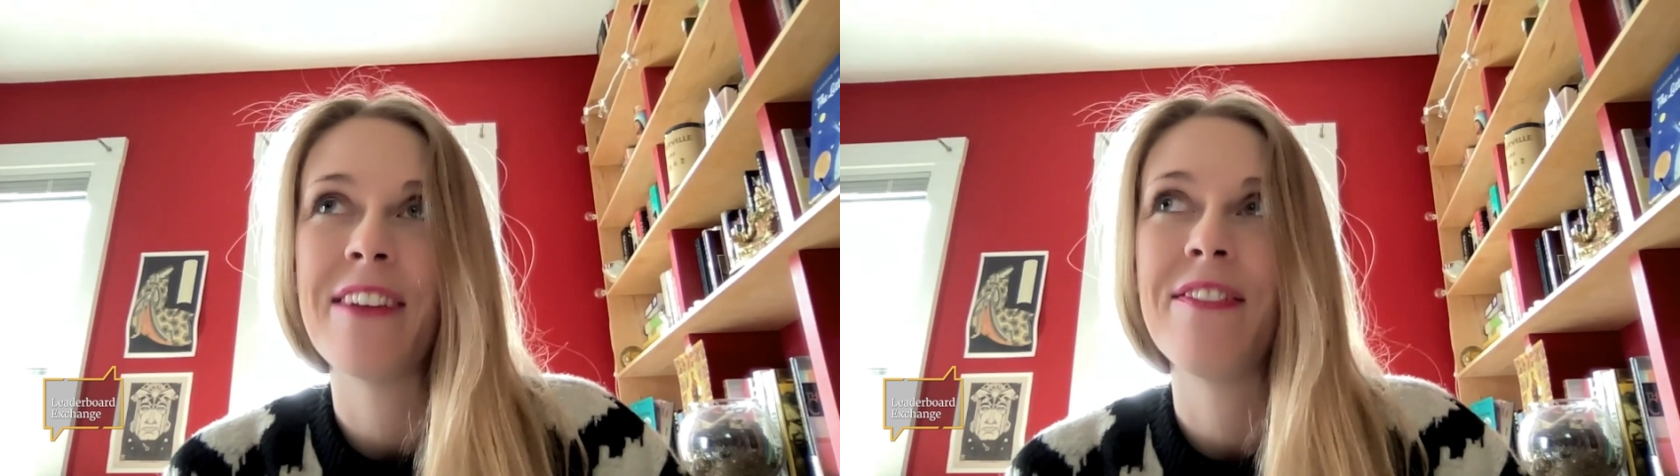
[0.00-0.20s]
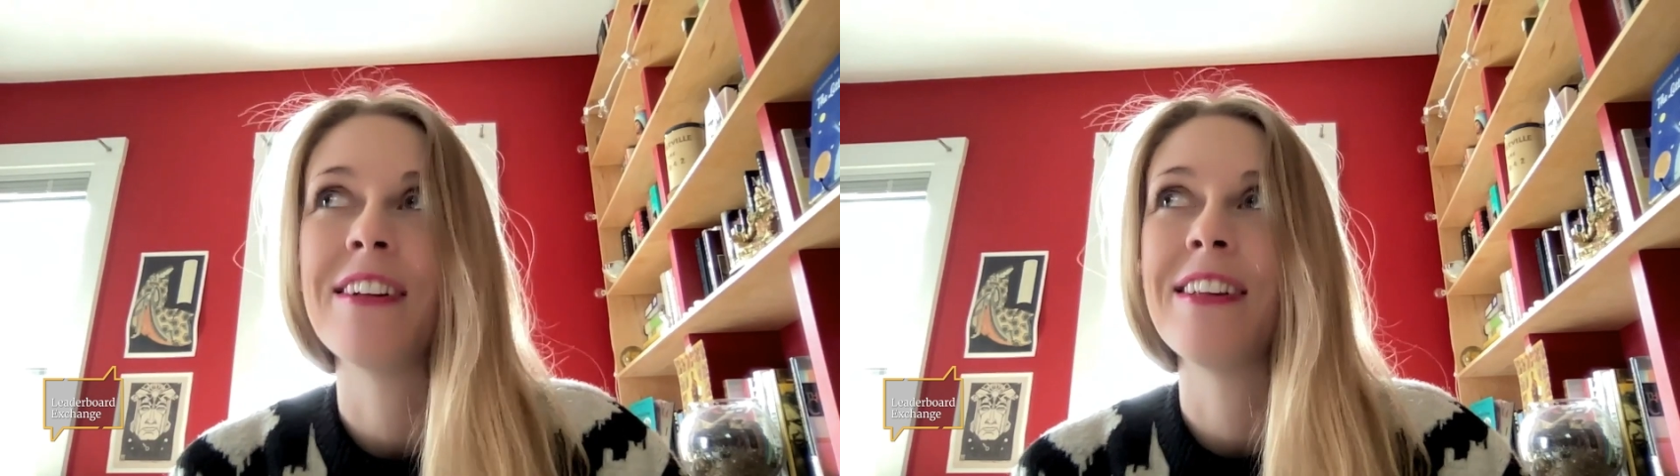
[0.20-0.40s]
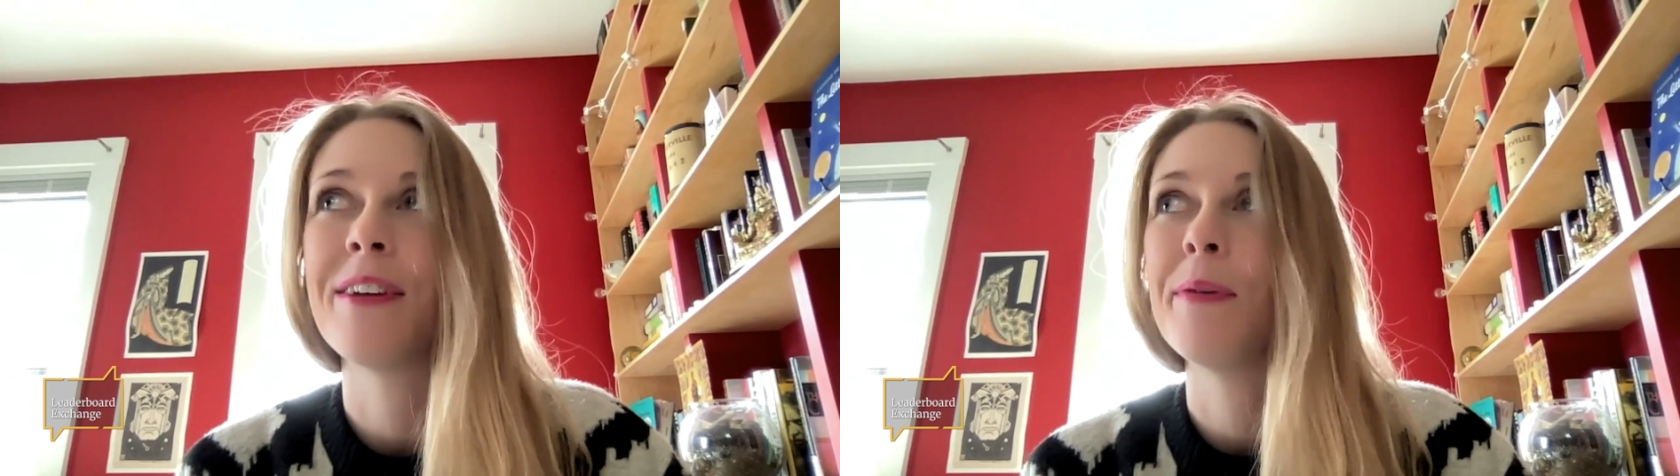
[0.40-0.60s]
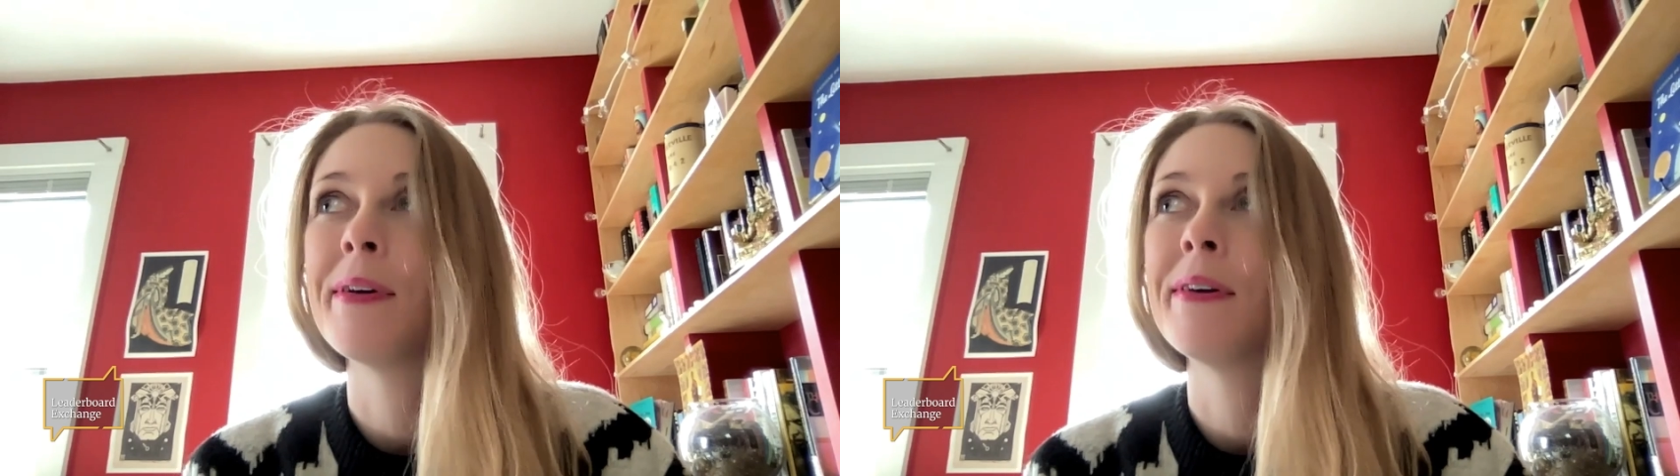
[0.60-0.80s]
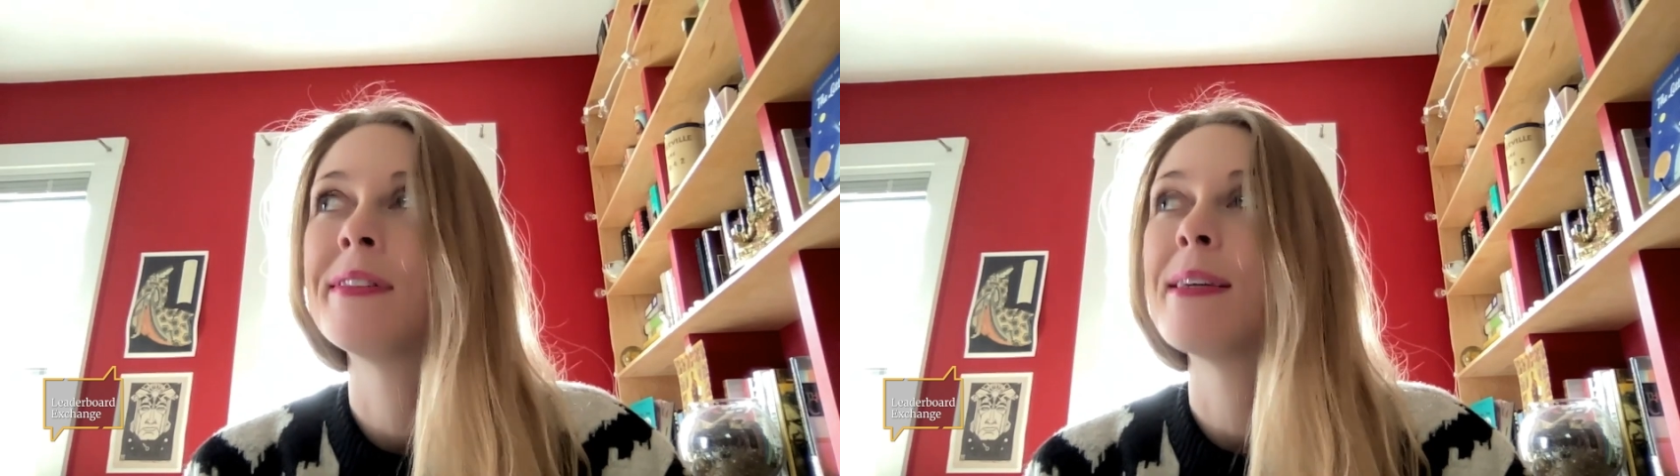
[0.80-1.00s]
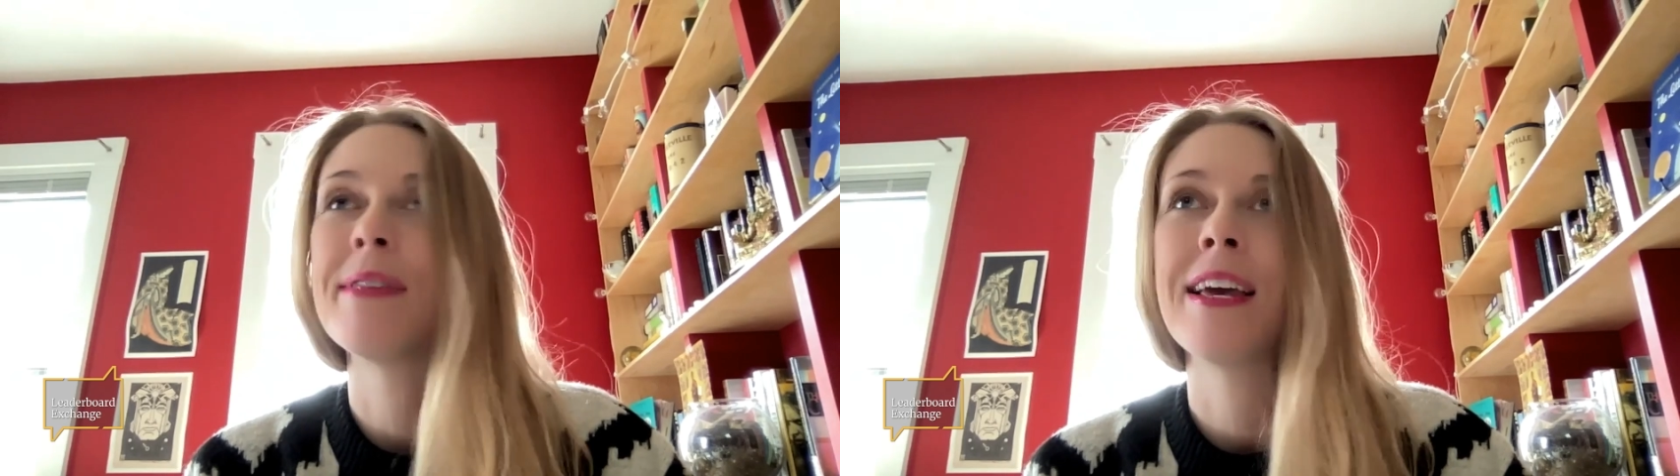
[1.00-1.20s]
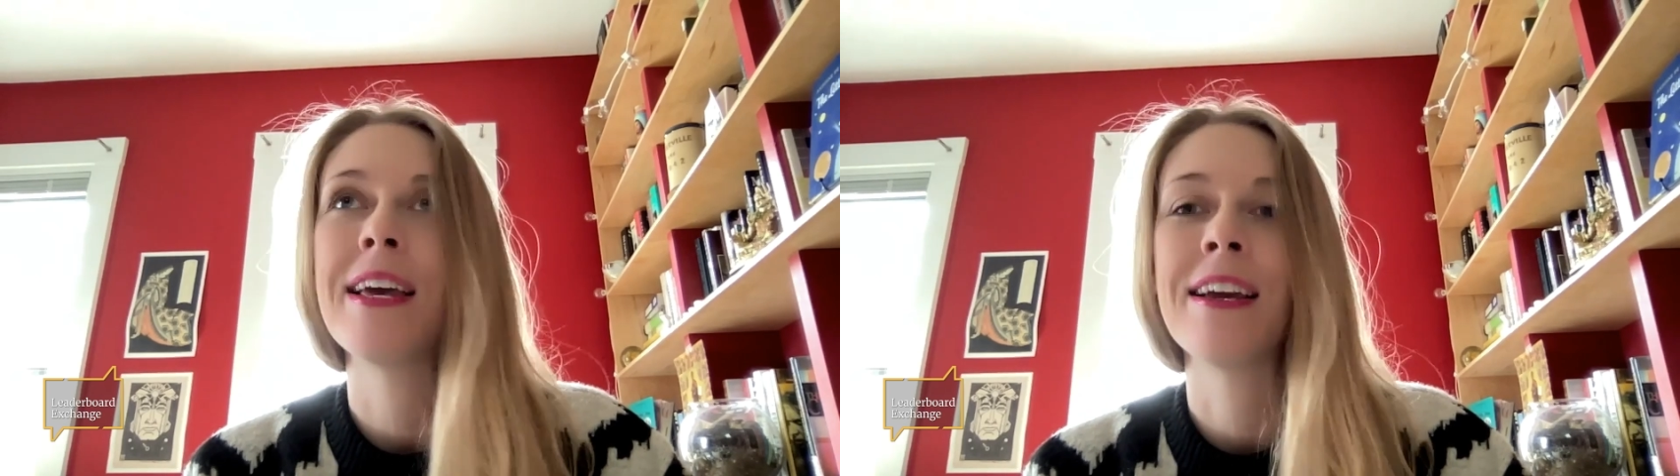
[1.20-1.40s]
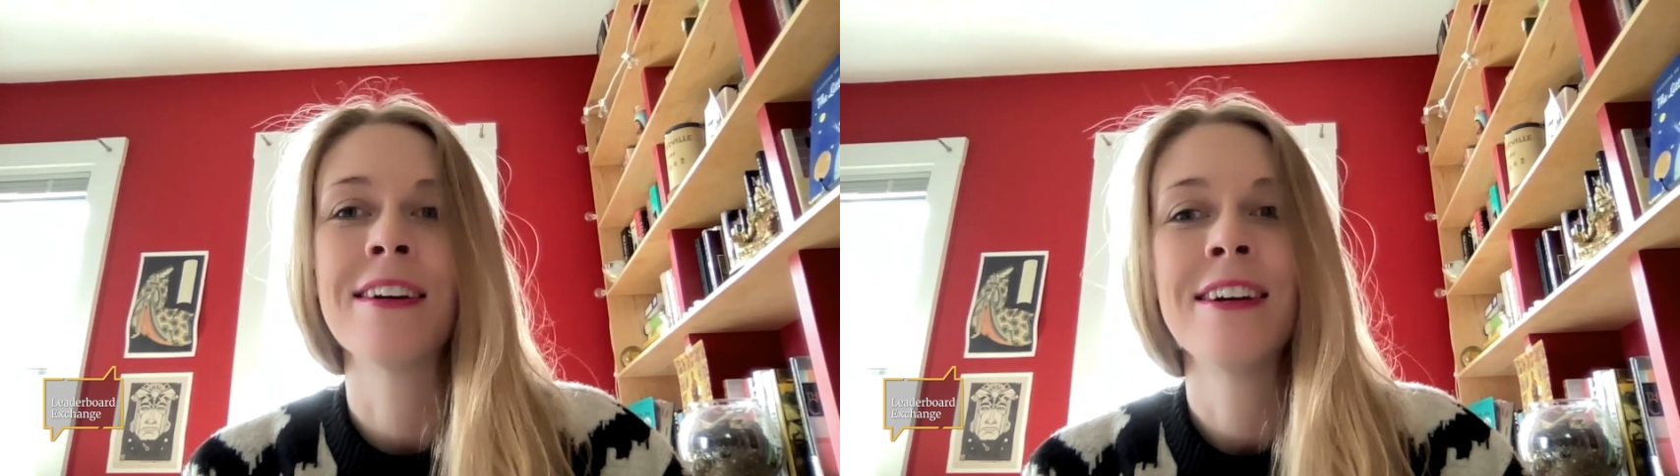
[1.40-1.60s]
feel like we wrote
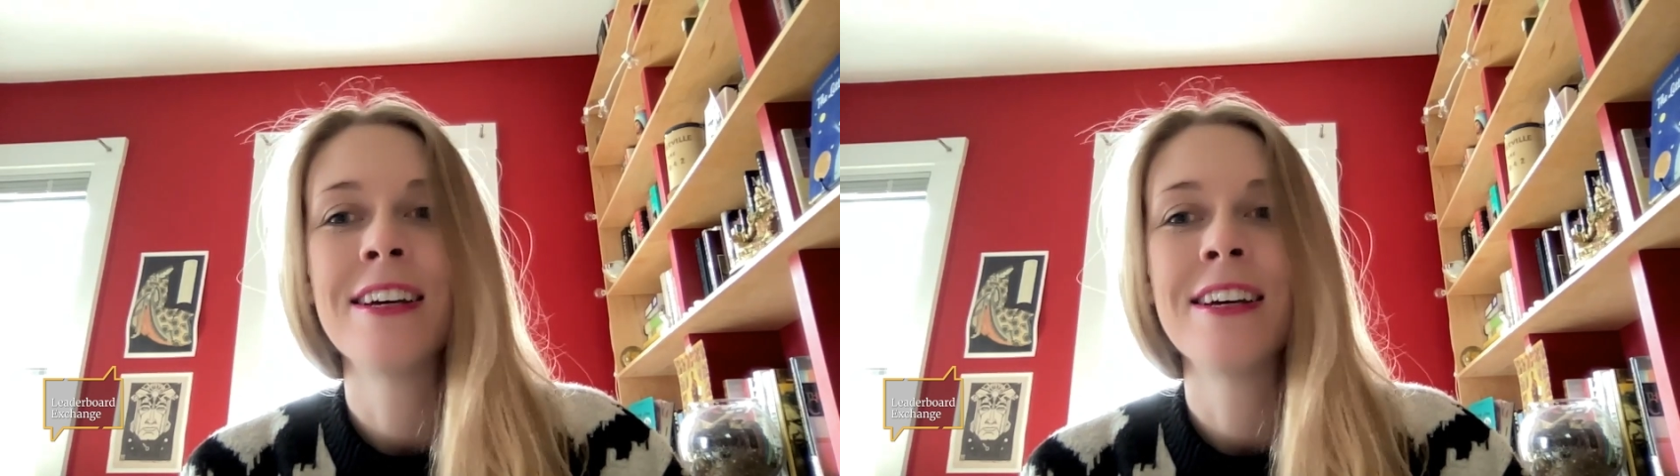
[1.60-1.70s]
something